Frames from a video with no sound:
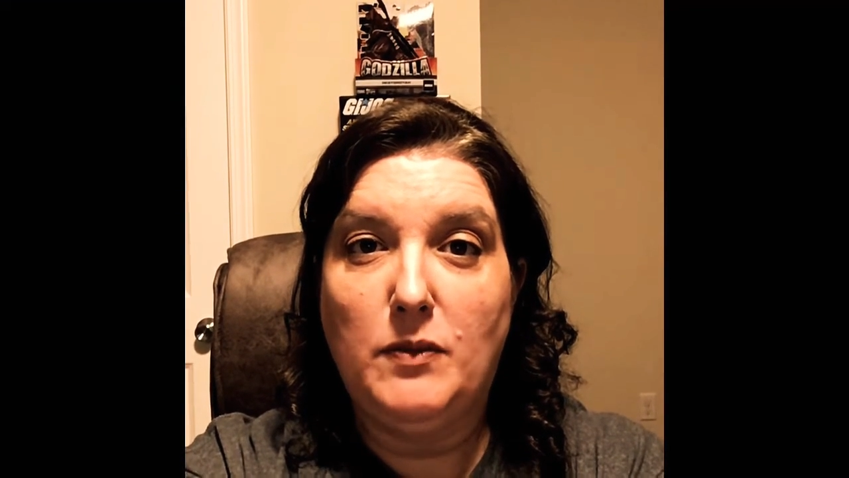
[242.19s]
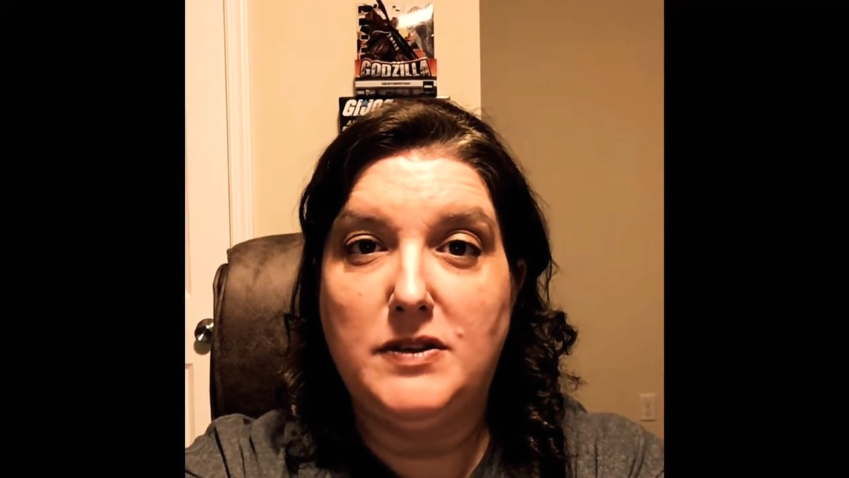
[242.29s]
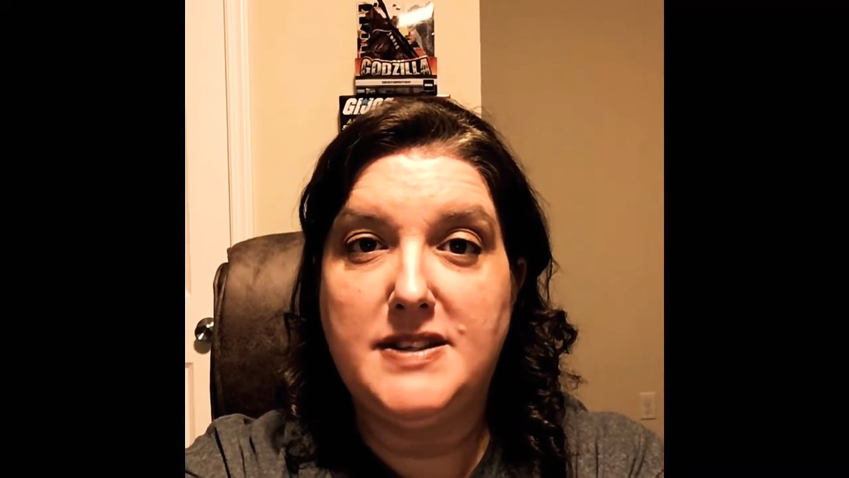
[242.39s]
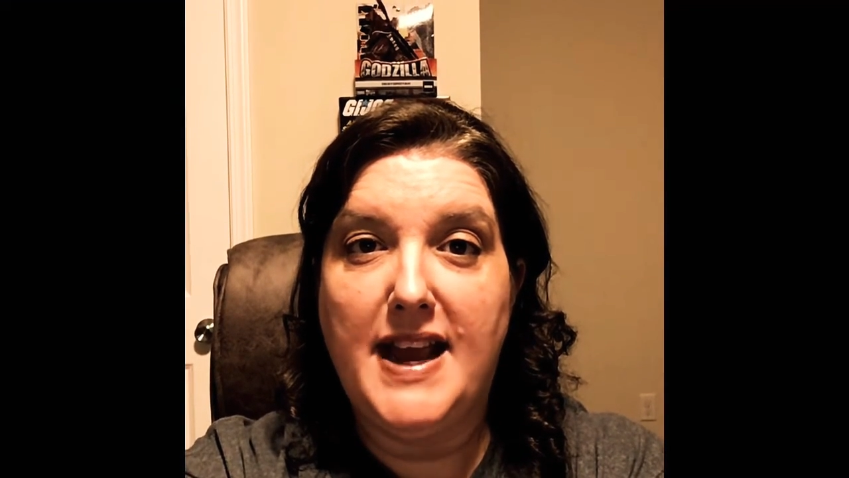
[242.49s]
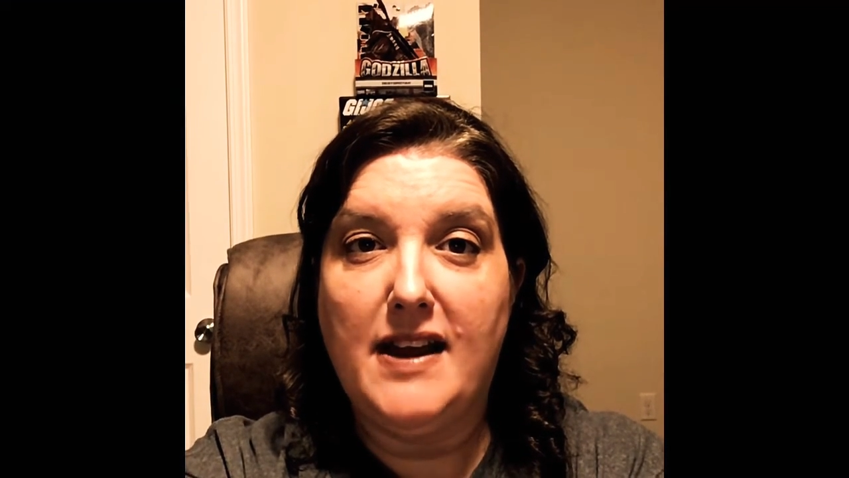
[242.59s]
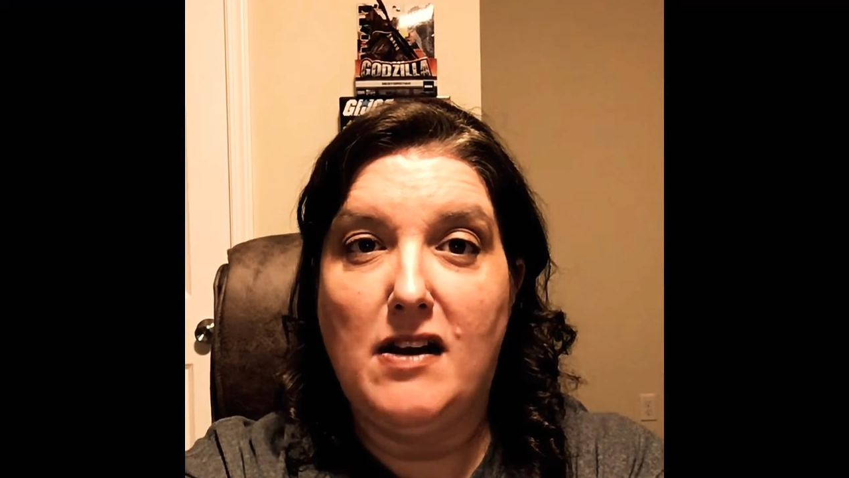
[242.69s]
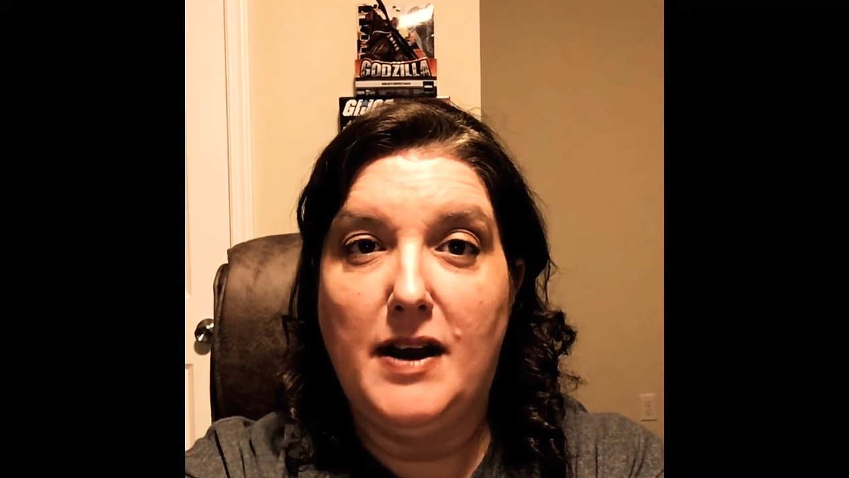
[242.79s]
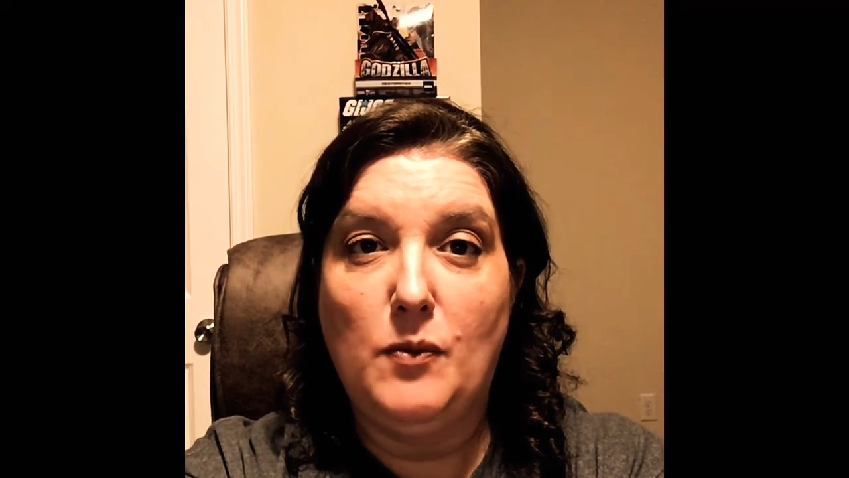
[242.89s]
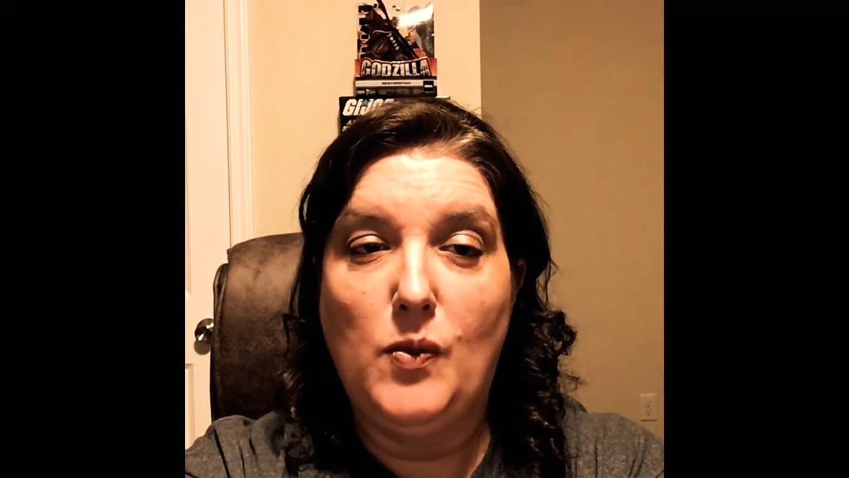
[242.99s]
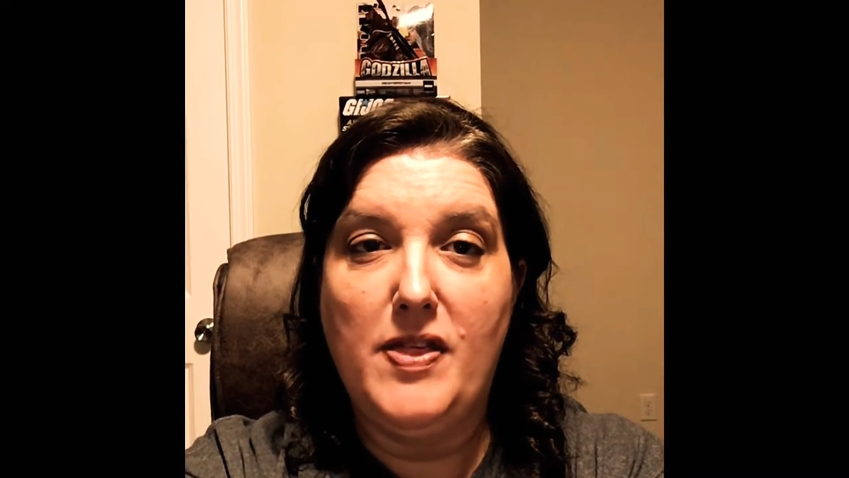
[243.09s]
take on
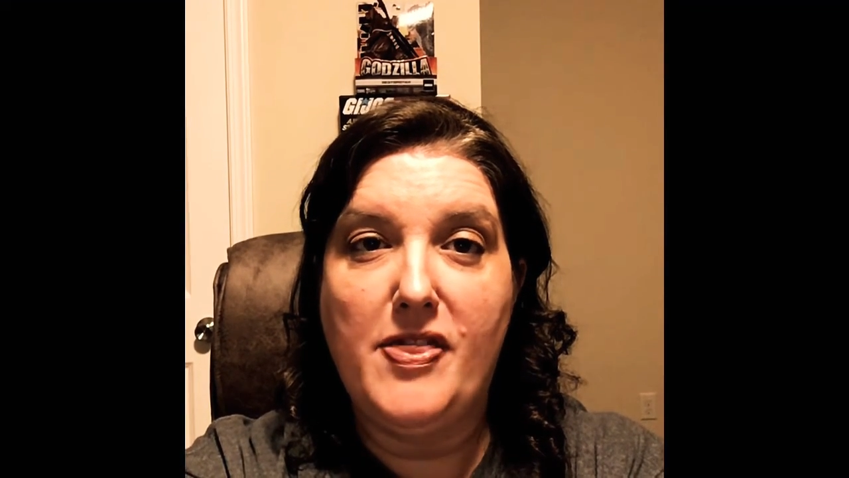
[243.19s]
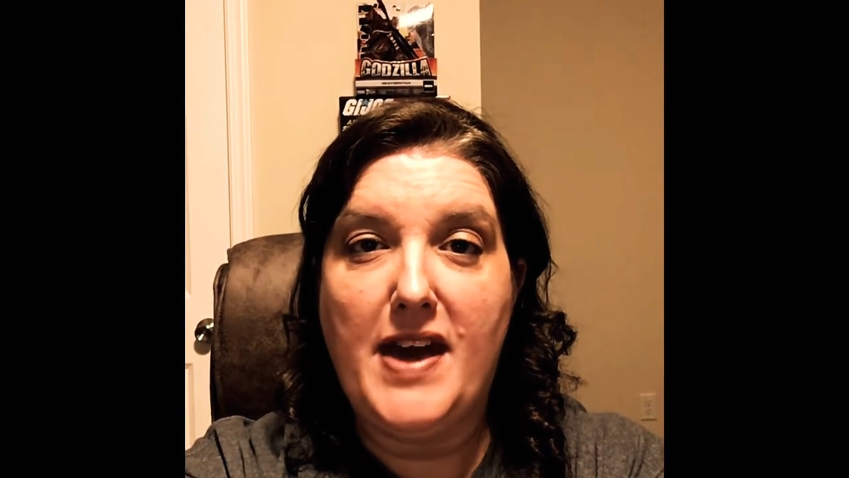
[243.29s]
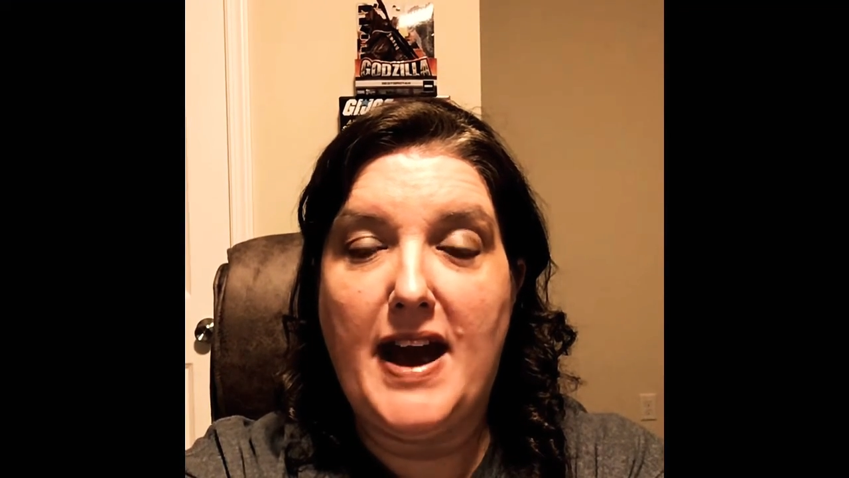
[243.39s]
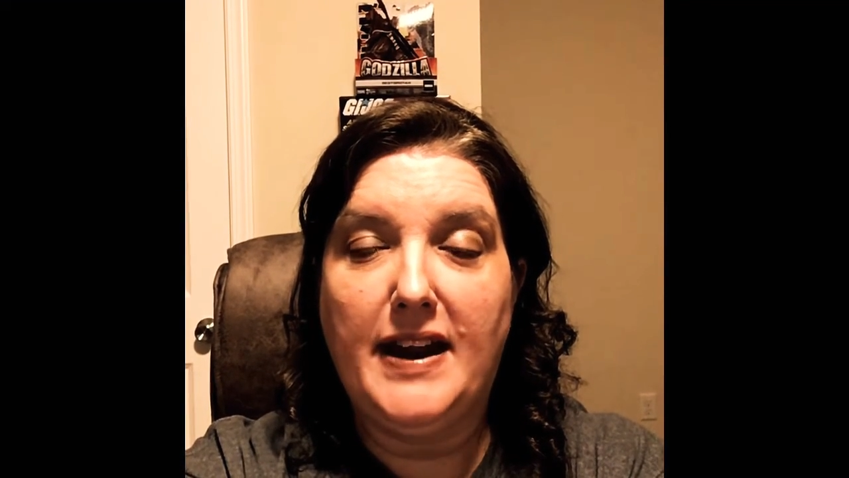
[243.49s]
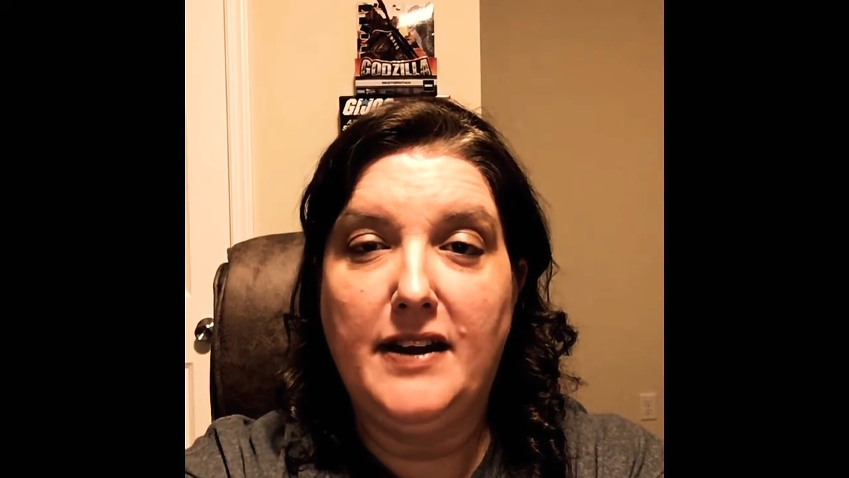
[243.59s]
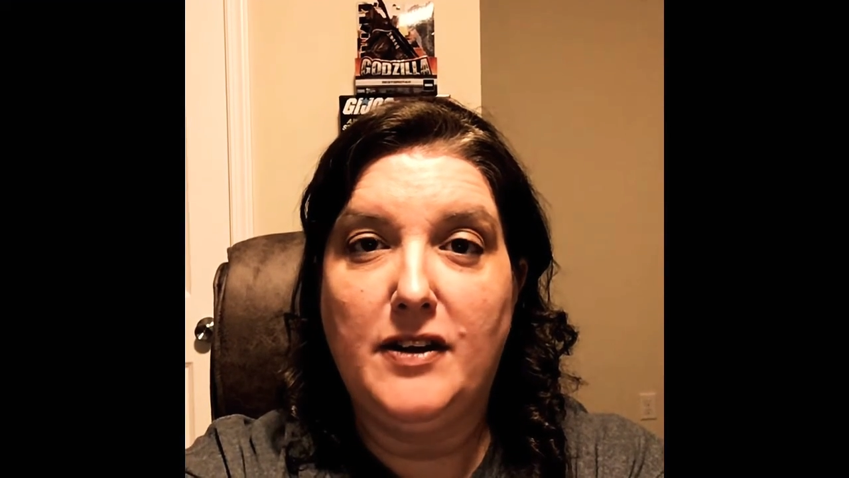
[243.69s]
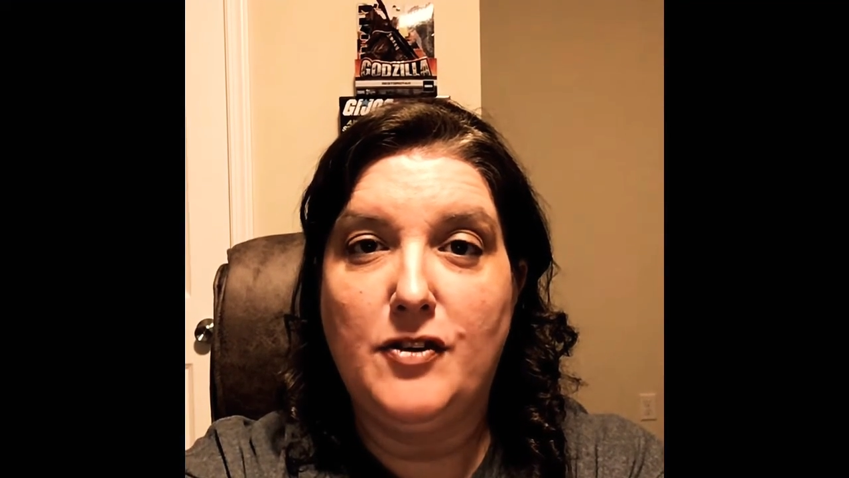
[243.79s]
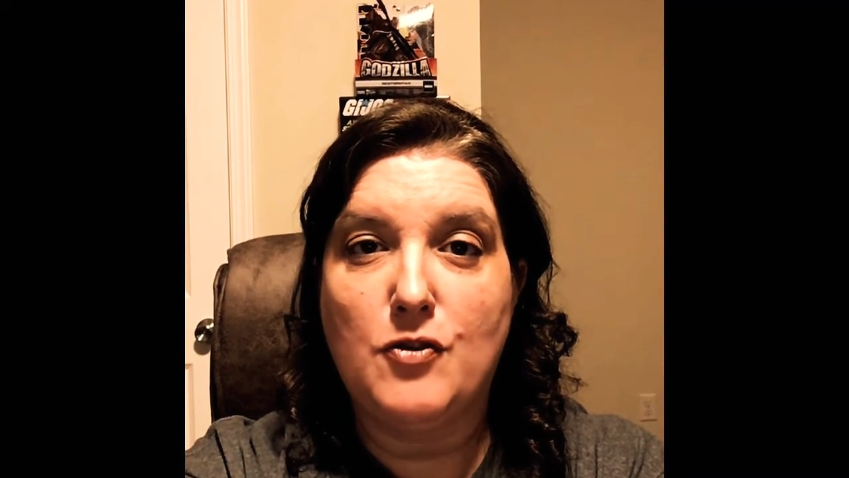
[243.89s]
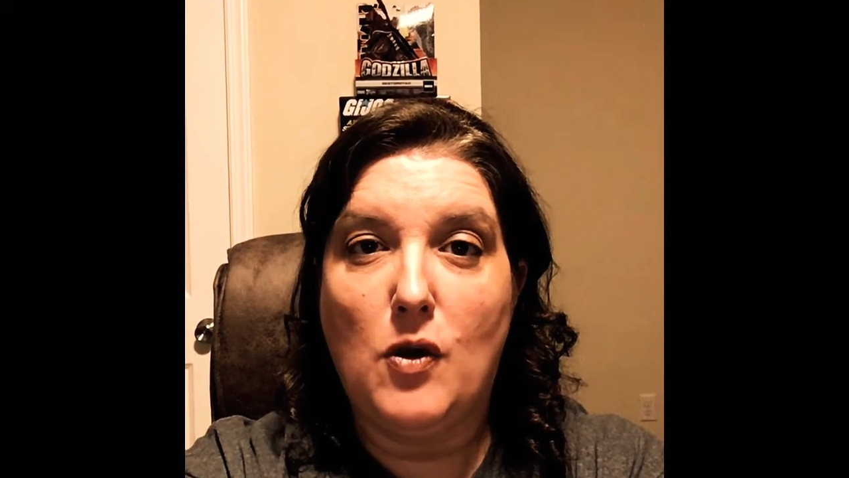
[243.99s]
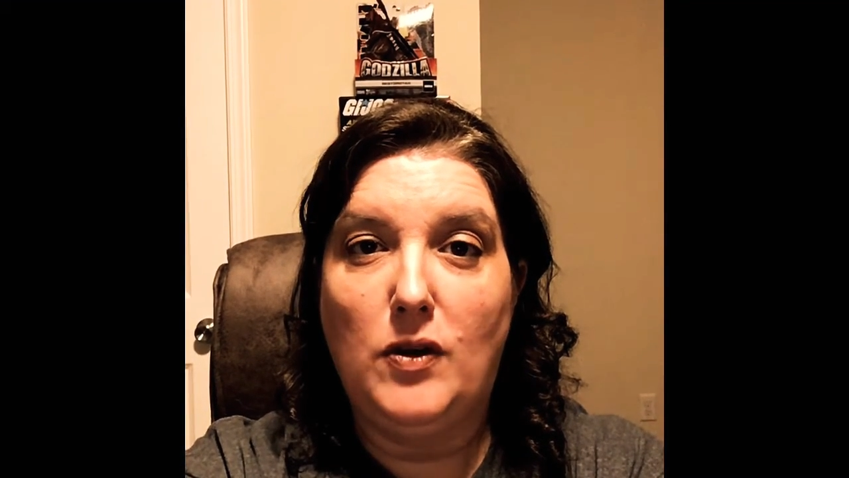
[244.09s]
with that and
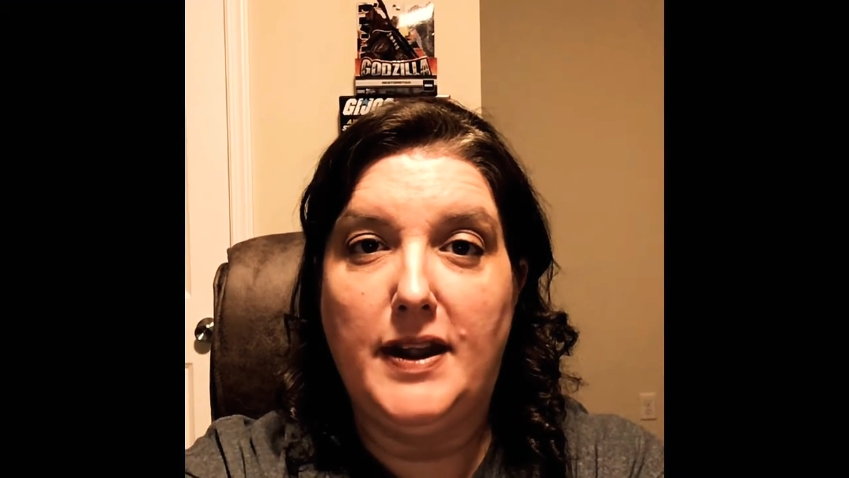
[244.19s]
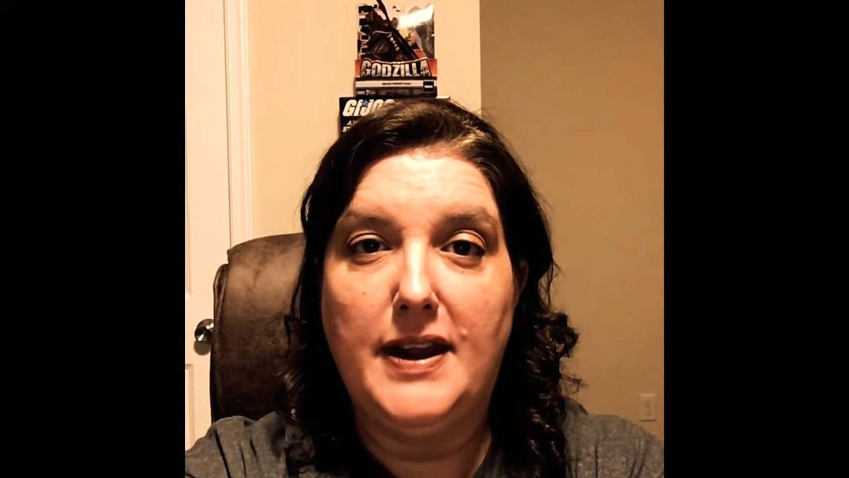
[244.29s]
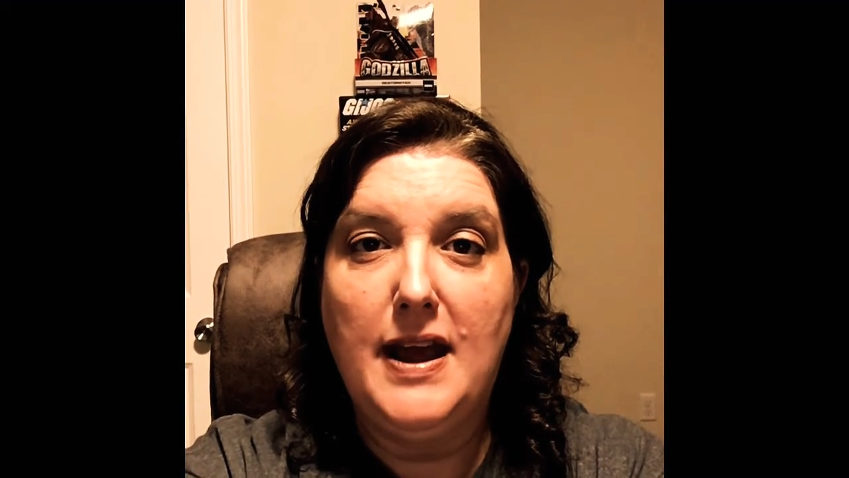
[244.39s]
control it,